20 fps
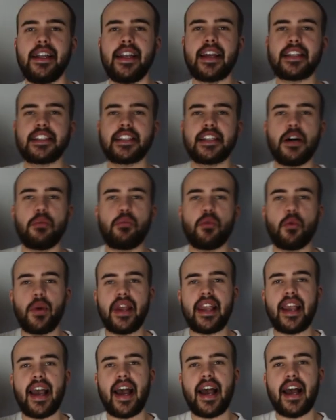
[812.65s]
Next up,
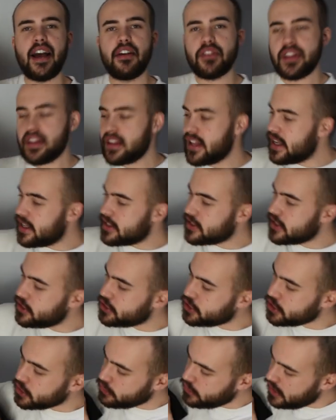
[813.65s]
we have this
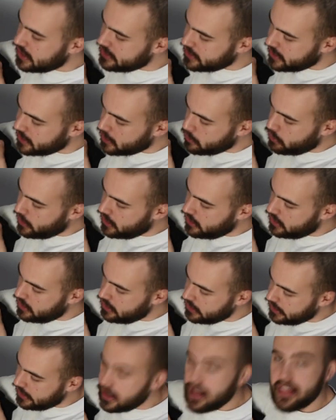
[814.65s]
Jurassic
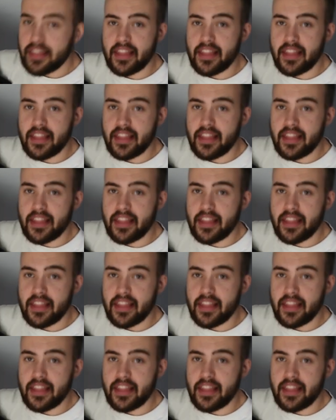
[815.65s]
Park,